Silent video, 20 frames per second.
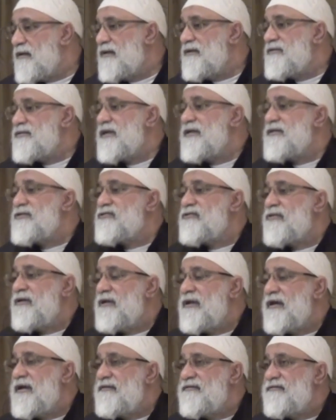His extra
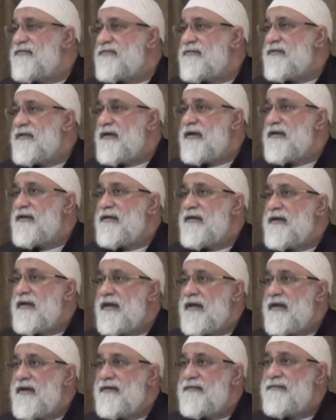love and
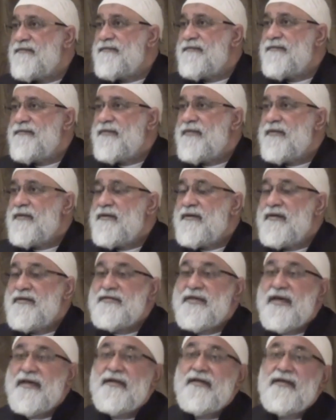care
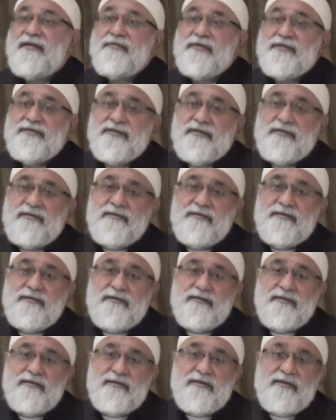is unlimited,
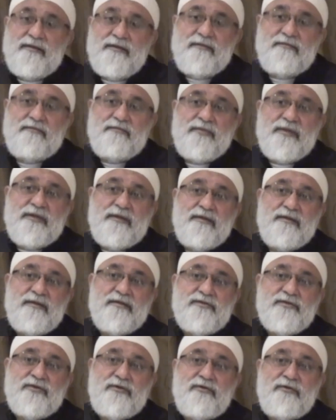but it
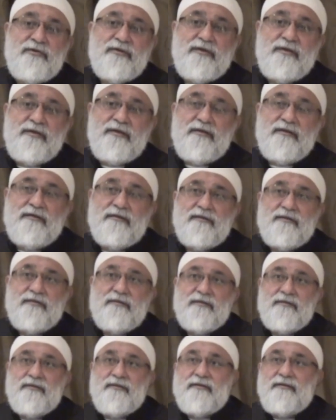is only
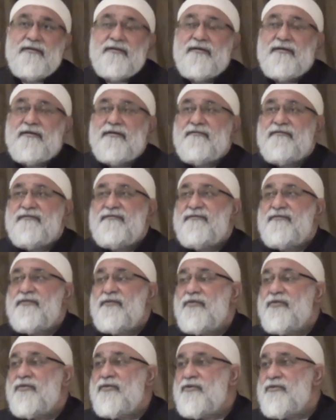
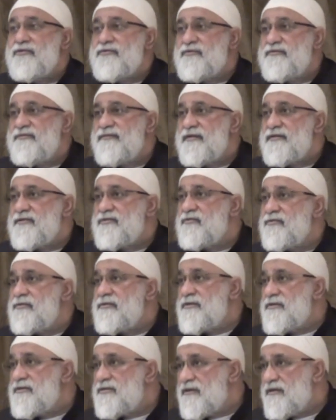for those of us who
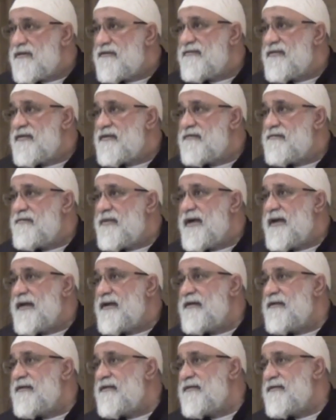deserve it
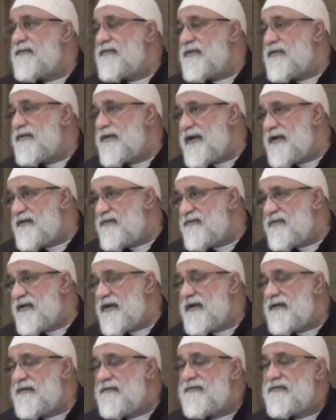by the right
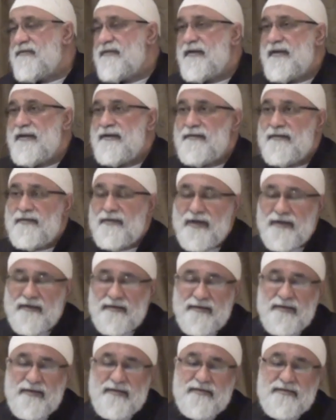faith and the
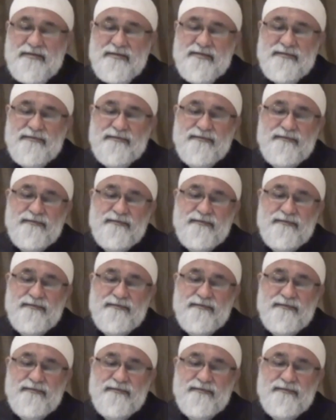right deeds.